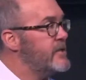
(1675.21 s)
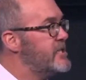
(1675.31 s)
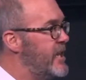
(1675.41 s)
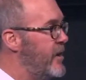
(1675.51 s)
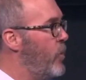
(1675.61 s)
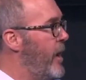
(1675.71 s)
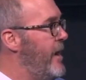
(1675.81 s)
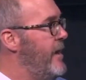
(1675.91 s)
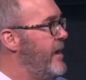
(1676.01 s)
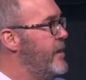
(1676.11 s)

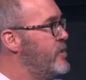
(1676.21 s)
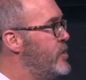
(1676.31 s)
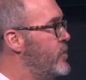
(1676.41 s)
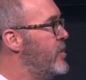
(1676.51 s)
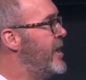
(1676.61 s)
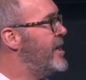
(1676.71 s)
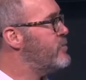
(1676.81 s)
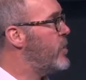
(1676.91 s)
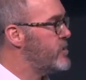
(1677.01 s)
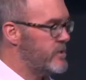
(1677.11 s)
Segue into the
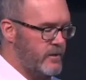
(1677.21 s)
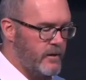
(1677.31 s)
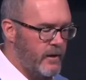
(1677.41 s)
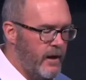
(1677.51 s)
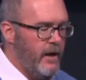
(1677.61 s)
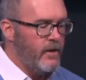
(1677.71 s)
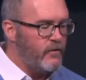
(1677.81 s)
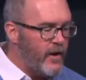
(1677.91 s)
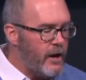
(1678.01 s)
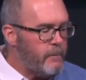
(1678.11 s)
next person. The
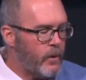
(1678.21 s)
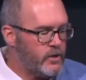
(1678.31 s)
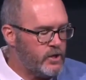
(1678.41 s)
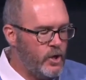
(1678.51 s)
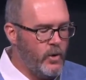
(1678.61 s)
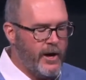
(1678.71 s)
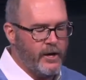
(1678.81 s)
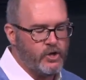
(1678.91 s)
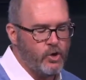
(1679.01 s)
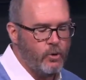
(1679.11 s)
very person who had
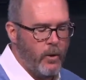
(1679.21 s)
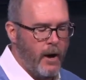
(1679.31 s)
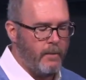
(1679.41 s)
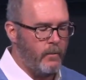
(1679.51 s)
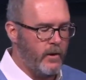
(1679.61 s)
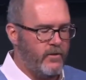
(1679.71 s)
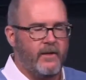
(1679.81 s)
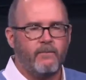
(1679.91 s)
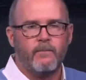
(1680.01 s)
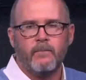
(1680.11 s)
a true problem with
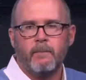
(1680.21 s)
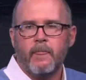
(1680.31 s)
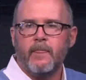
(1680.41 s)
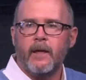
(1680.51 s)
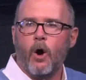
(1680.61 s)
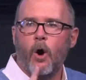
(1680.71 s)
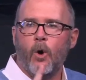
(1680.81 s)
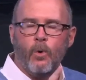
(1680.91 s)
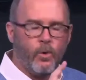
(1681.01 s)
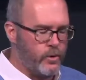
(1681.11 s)
it, the
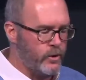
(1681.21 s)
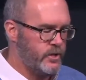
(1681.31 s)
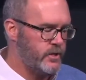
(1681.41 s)
older